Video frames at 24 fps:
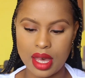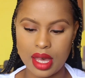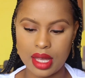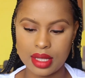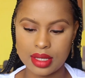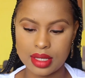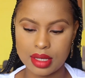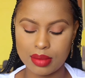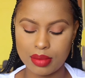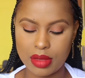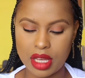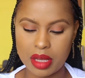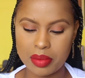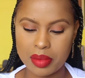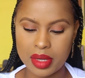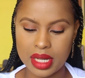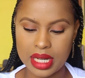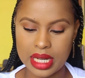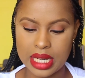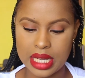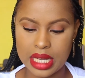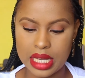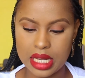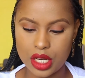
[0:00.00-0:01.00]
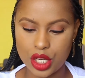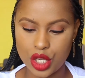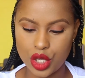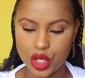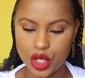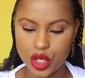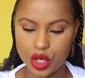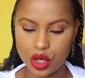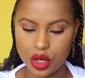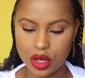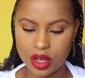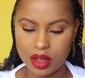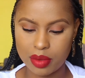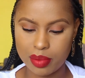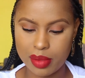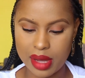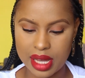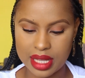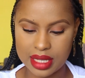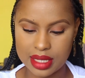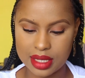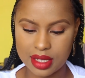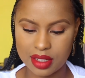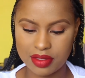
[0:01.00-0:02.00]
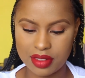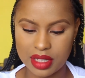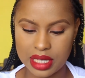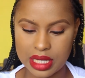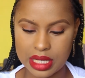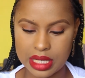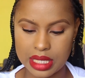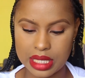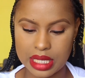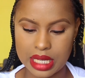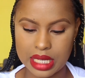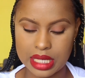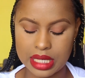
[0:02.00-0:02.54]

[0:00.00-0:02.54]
It's a Maybelline New York Master Fix